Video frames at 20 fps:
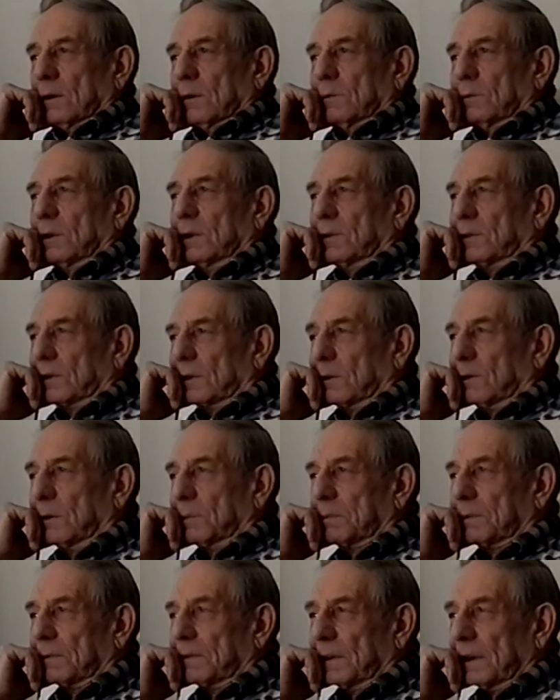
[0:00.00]
We used to go
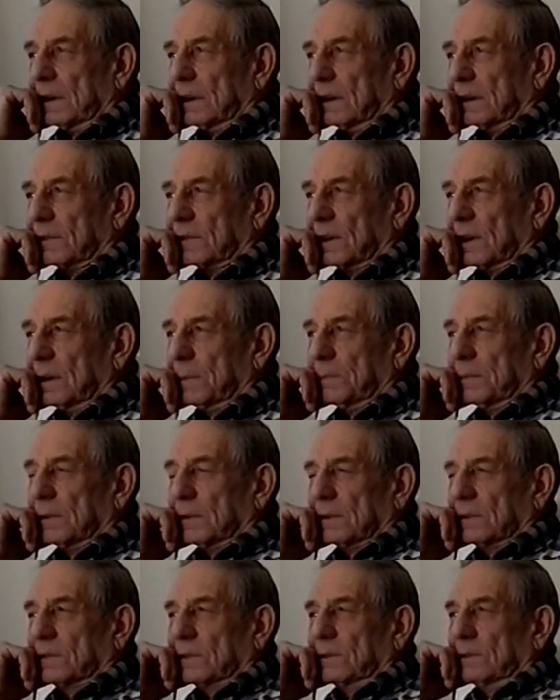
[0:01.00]
up the fire escape on
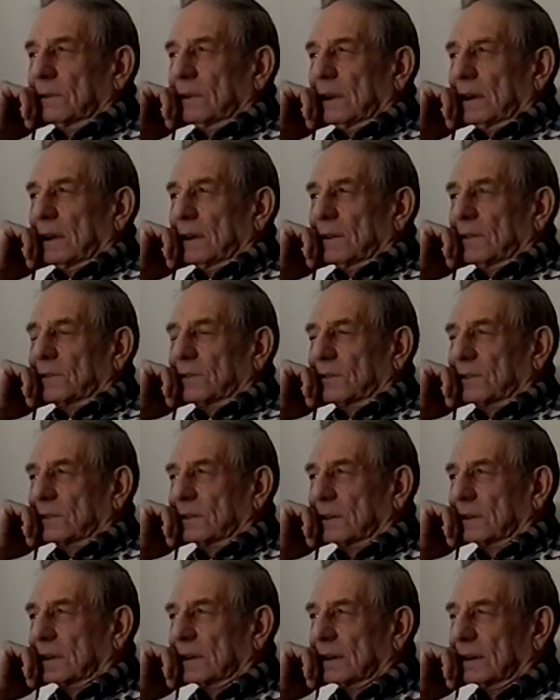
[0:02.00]
the schoolhouse
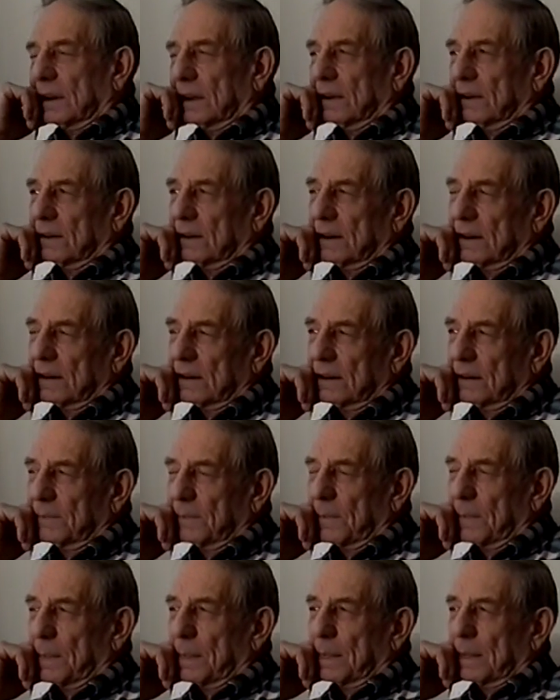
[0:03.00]
down here,
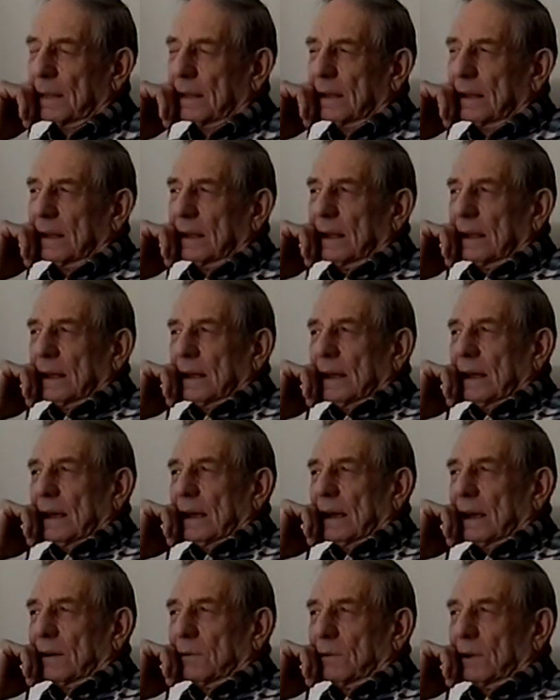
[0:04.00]

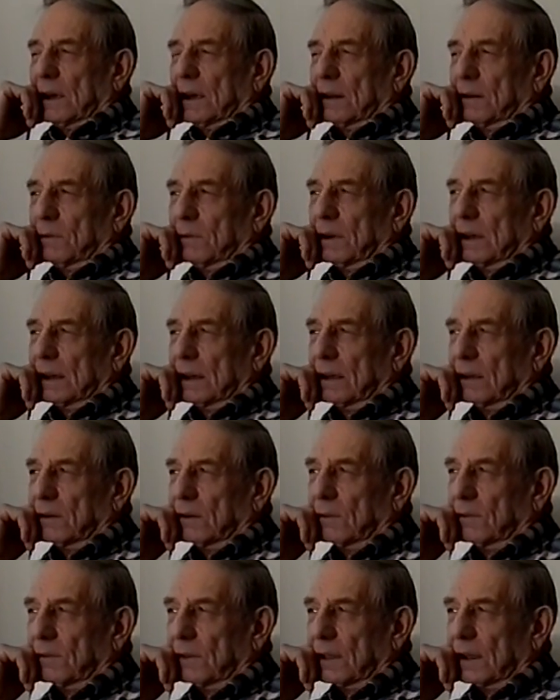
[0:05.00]
and we had a way of getting
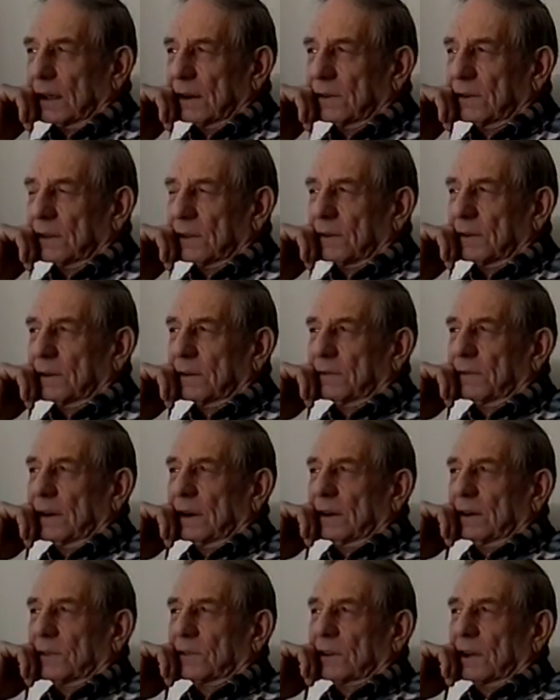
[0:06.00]
over the edge of the
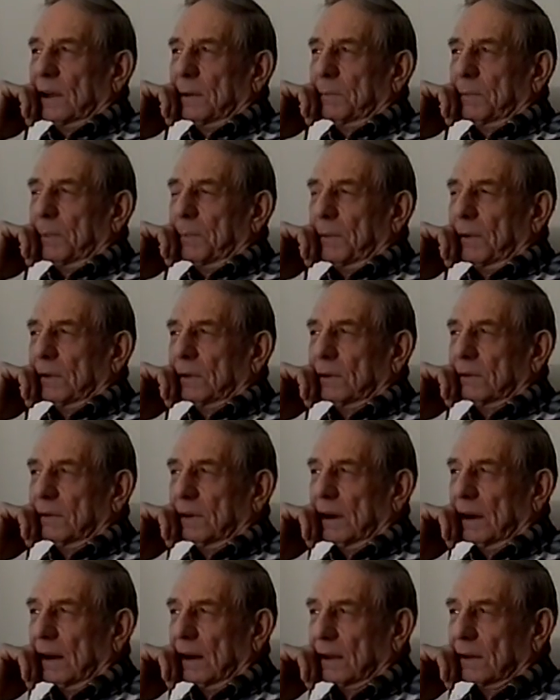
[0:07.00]
fire escape up on the
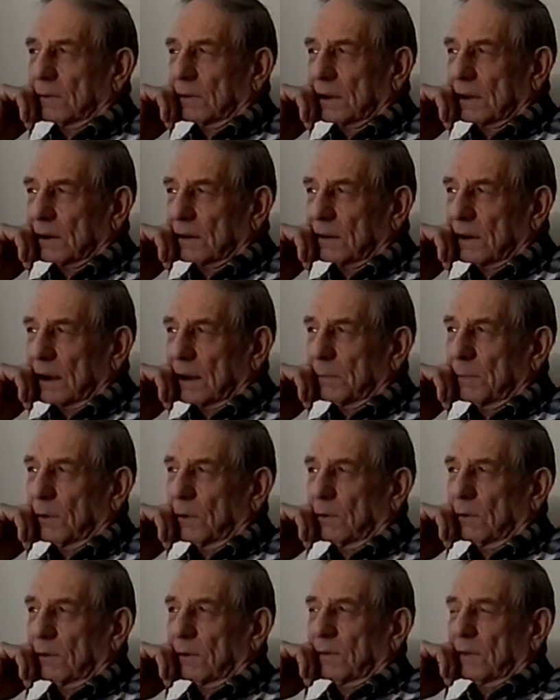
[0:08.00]
railing. We could grab a
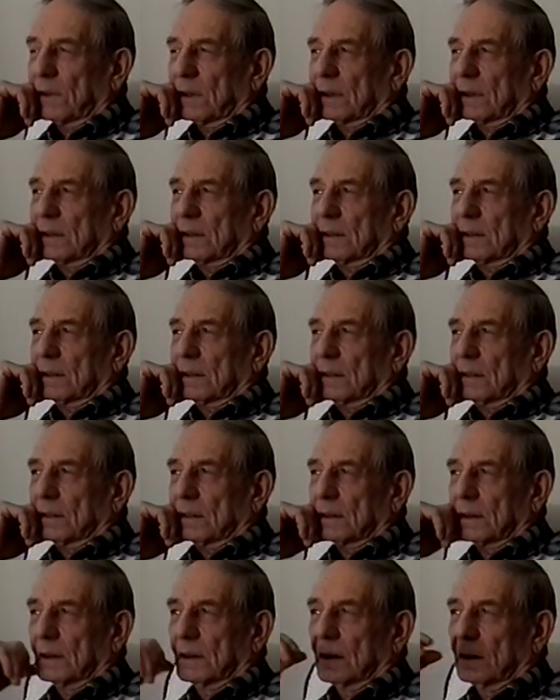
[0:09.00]
hold of
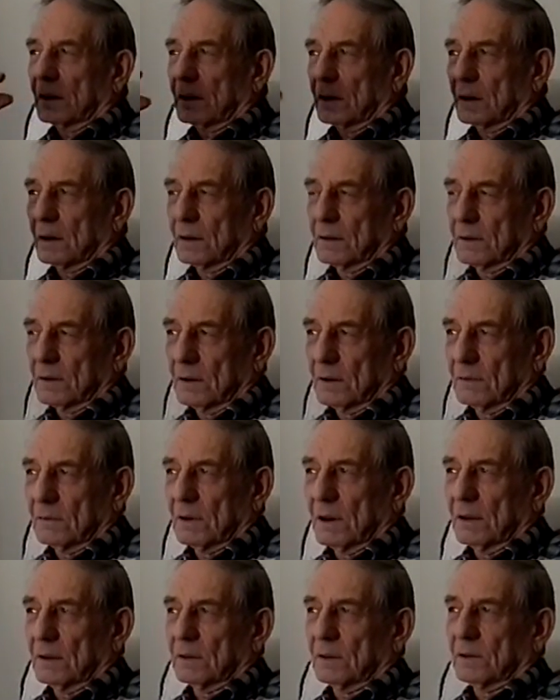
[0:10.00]
the gutter
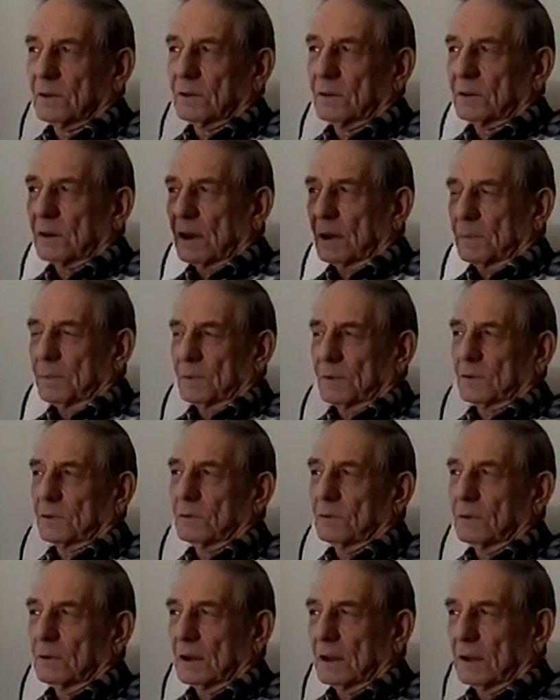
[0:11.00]
around the top of the
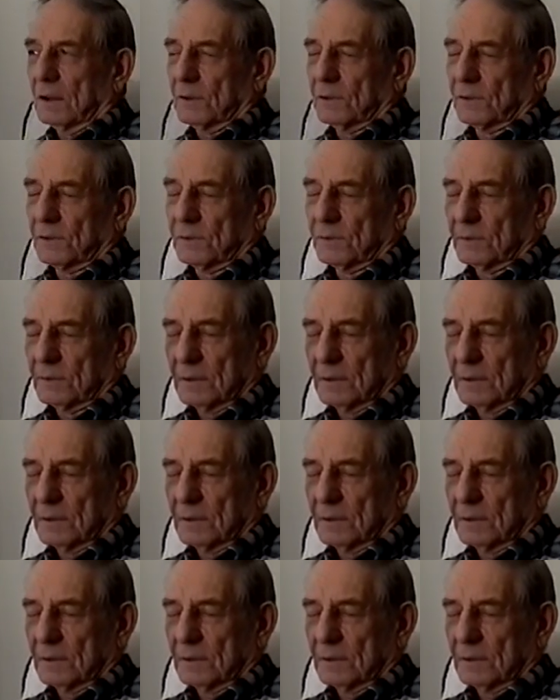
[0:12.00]
schoolhouse,